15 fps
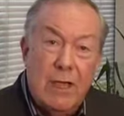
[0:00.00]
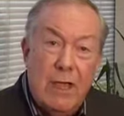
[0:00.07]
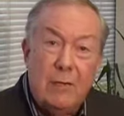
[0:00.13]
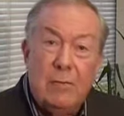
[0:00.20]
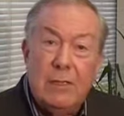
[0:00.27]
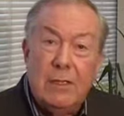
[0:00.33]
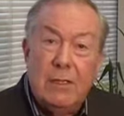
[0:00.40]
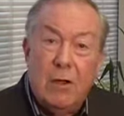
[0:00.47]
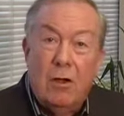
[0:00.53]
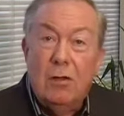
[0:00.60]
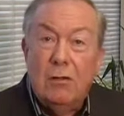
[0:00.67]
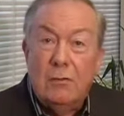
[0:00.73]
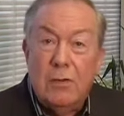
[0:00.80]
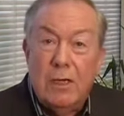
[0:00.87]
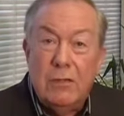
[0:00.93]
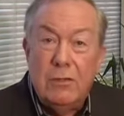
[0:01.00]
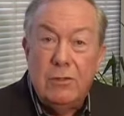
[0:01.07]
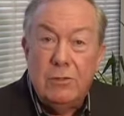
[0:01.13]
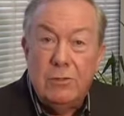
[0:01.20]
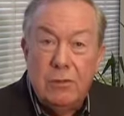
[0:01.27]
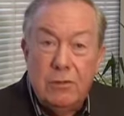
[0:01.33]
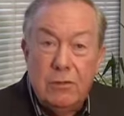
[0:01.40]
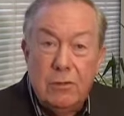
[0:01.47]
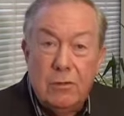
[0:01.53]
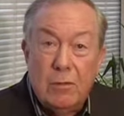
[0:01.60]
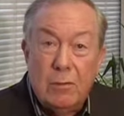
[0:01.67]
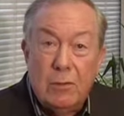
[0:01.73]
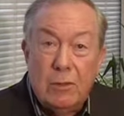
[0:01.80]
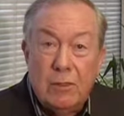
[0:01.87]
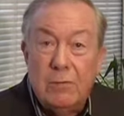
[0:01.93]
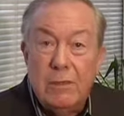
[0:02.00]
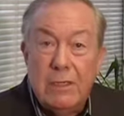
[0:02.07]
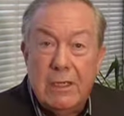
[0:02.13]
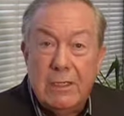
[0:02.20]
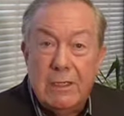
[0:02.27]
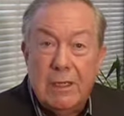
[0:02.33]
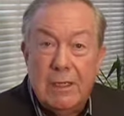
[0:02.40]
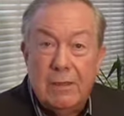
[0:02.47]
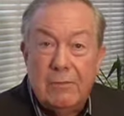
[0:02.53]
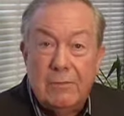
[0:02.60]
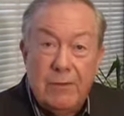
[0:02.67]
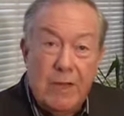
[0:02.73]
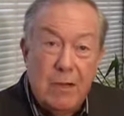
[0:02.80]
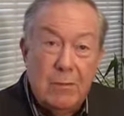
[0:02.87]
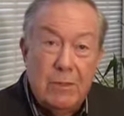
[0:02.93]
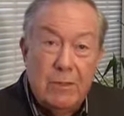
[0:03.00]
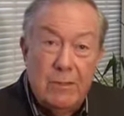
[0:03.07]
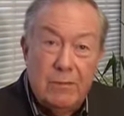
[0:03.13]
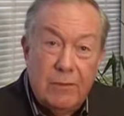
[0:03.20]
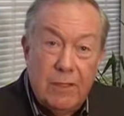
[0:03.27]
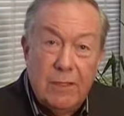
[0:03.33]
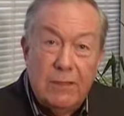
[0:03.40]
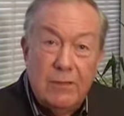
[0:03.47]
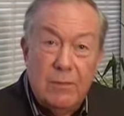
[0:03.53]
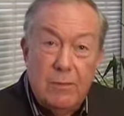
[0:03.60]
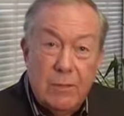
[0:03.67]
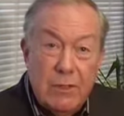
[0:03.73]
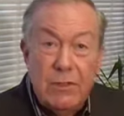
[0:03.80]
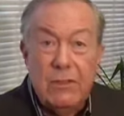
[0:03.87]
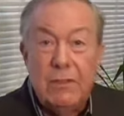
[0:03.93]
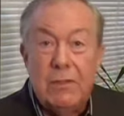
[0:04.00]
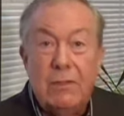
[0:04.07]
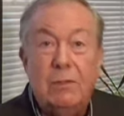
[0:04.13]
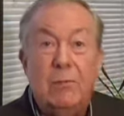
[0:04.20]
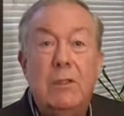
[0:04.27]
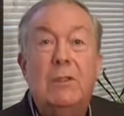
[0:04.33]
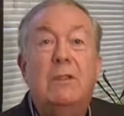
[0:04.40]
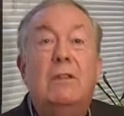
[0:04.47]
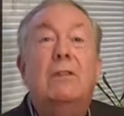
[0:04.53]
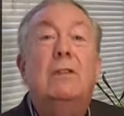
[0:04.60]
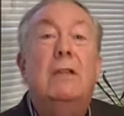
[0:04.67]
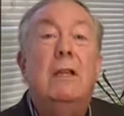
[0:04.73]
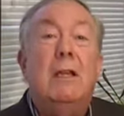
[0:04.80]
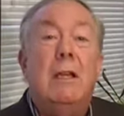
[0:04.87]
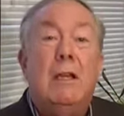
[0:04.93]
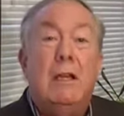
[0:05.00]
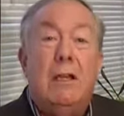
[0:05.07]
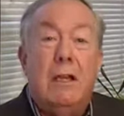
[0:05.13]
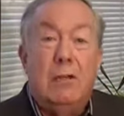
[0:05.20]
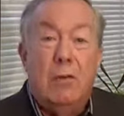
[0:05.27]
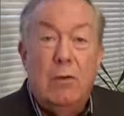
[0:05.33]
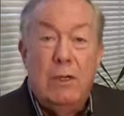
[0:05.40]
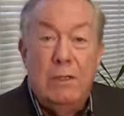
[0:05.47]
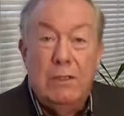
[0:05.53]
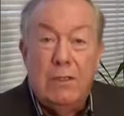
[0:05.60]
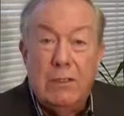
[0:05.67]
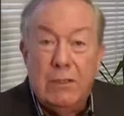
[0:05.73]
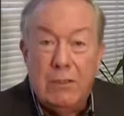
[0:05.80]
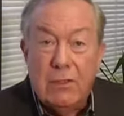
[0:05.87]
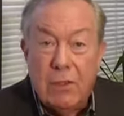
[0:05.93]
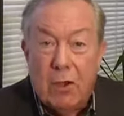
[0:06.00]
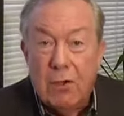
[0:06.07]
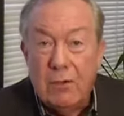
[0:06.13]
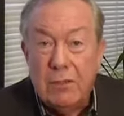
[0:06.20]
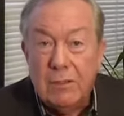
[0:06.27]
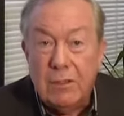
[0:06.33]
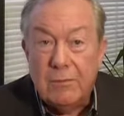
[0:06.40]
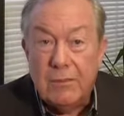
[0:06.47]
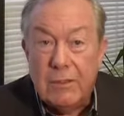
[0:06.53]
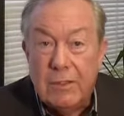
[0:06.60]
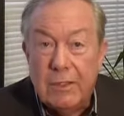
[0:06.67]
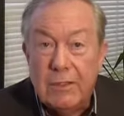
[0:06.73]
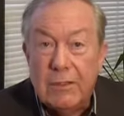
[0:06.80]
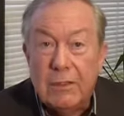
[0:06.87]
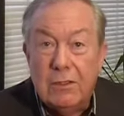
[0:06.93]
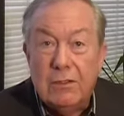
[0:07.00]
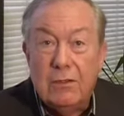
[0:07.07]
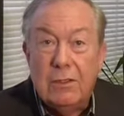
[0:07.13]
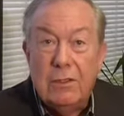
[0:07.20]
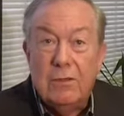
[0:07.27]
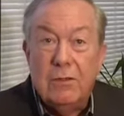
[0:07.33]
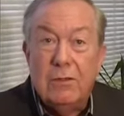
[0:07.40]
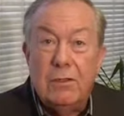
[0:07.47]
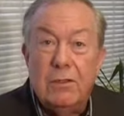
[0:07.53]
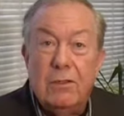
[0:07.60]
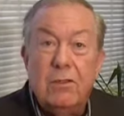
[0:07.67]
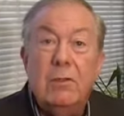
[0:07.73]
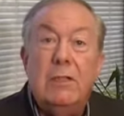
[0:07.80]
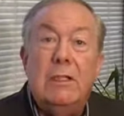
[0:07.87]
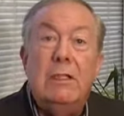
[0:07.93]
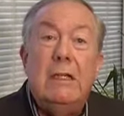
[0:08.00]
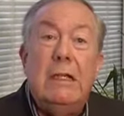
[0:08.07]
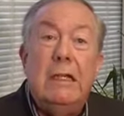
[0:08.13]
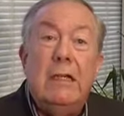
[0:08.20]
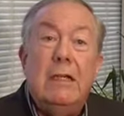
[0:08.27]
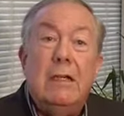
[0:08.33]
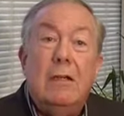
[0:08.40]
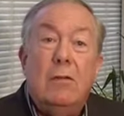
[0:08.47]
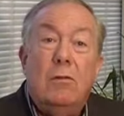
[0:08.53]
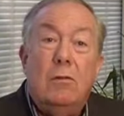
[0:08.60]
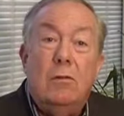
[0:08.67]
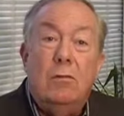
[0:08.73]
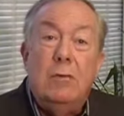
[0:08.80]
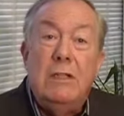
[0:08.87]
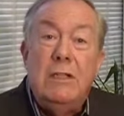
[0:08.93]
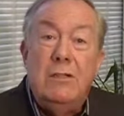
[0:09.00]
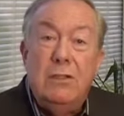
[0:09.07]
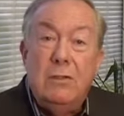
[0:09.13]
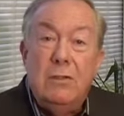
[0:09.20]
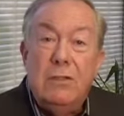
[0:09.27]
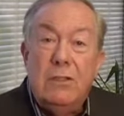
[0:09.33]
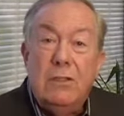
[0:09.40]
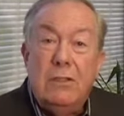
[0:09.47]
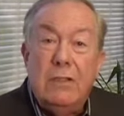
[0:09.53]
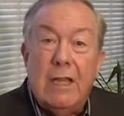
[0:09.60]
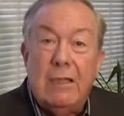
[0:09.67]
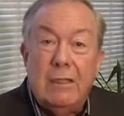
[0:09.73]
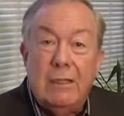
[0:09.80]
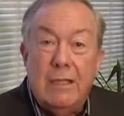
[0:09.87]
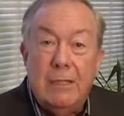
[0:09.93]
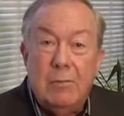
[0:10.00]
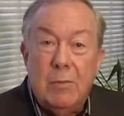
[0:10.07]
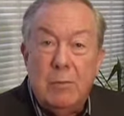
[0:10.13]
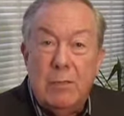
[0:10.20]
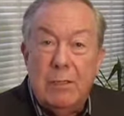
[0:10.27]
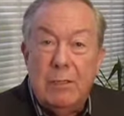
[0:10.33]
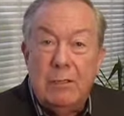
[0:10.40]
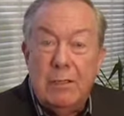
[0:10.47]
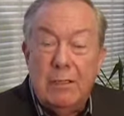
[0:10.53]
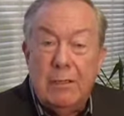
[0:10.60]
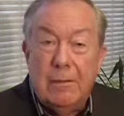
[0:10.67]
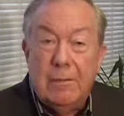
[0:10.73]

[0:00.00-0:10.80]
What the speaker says: happening all around you in your normal everyday life. Family, friends, business, acquaintances, all the different things that you're doing reduce that capability.